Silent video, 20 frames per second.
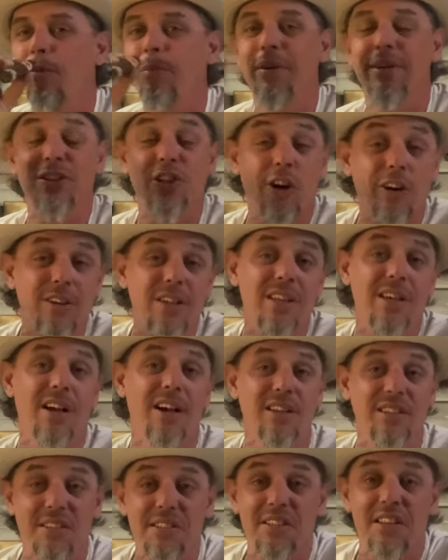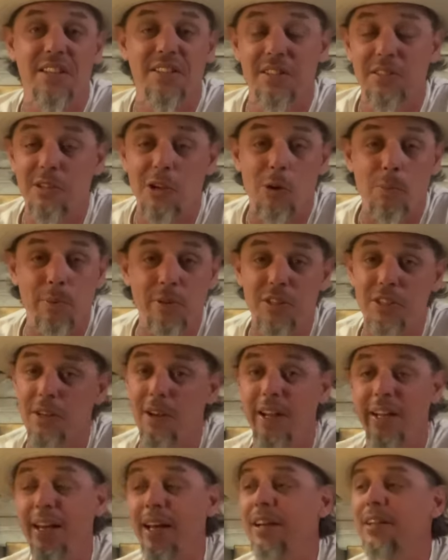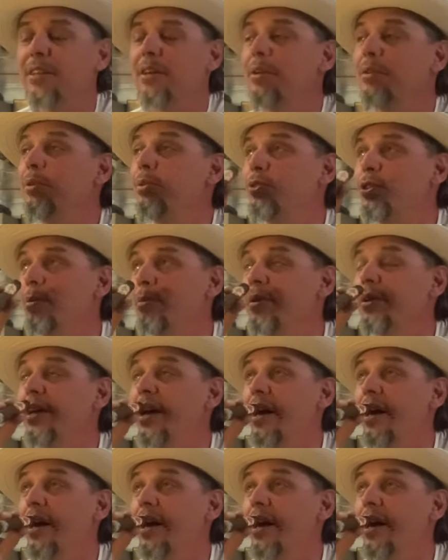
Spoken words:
But turkey hunting season's open, so I got to go do some of